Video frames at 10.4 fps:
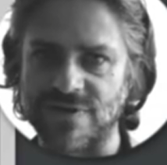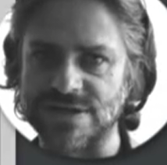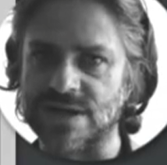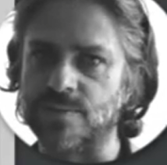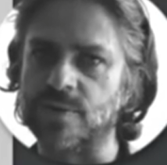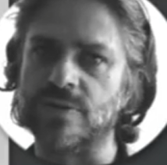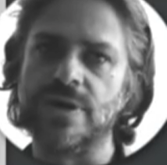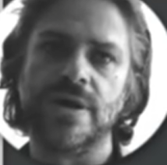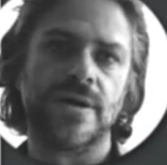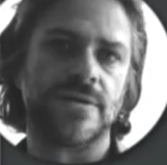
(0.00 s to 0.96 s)
for example,
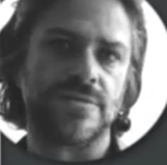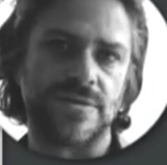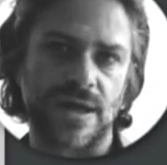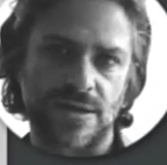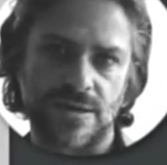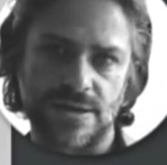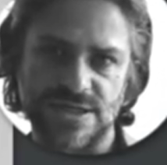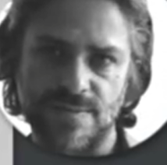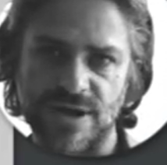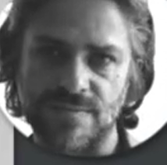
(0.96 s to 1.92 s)
that
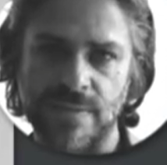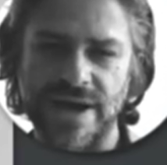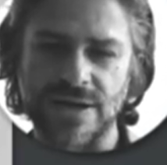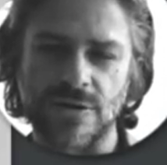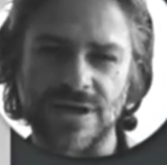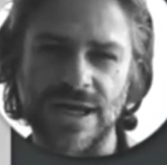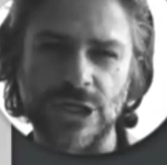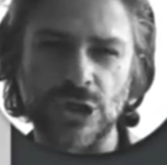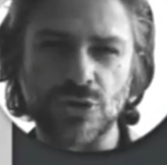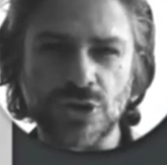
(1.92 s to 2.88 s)
examiner might not
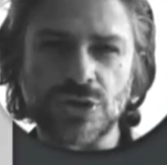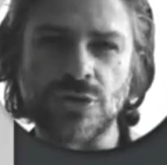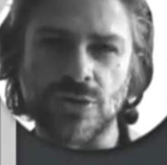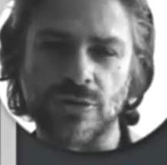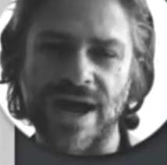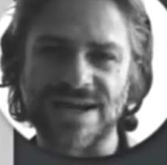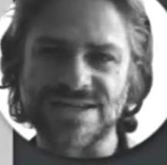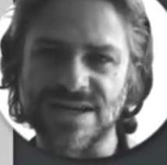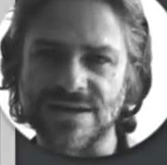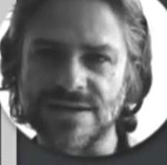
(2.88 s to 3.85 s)
get used to your
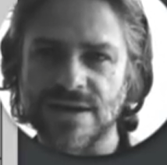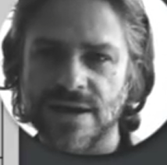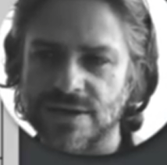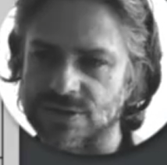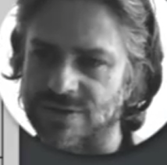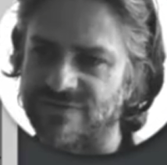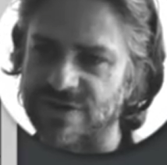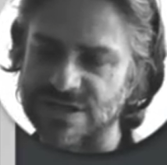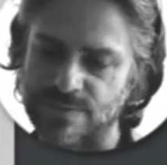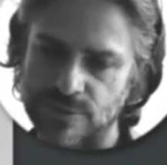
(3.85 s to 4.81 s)
accent. So,
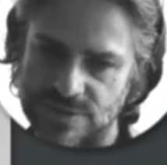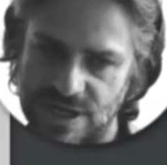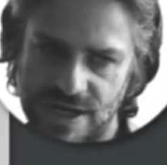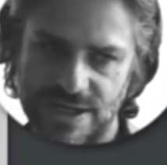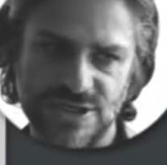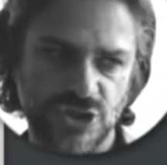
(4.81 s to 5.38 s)
for example, Thai